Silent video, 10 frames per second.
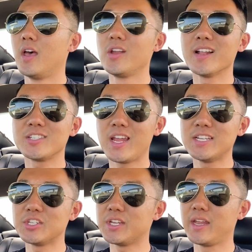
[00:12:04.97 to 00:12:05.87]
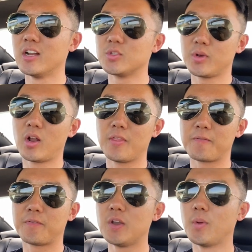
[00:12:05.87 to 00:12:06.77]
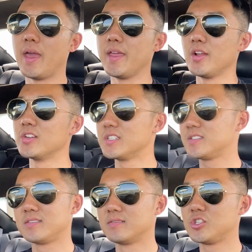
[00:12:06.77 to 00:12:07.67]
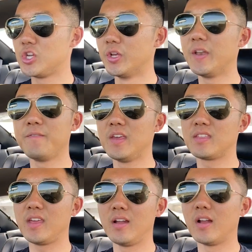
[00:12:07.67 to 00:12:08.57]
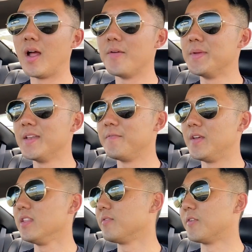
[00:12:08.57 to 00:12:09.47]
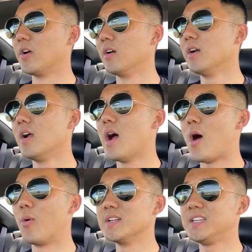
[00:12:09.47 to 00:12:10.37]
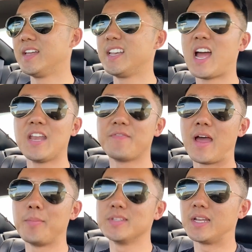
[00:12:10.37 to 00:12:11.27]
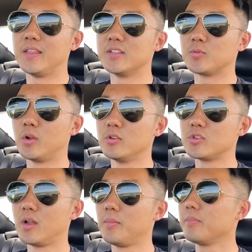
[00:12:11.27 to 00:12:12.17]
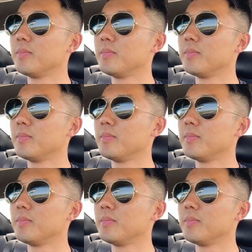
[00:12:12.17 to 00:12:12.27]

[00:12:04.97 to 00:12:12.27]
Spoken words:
You're not changing gears when you're on the freeway. You're just chilling in 5th gear. I've been in 5th for, I want to say like 95% of this road trip.